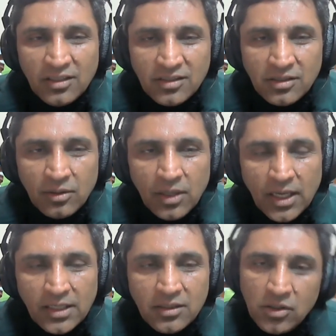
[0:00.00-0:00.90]
So
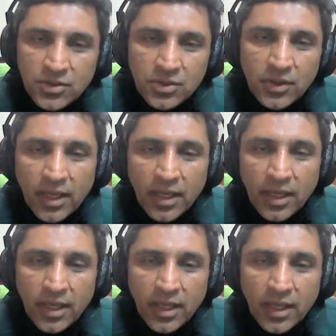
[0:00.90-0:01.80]
and also
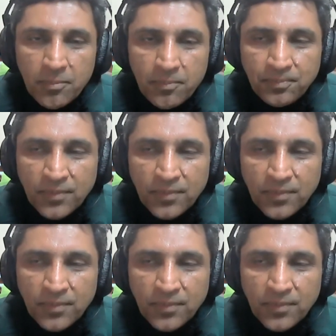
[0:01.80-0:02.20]
engaging with them.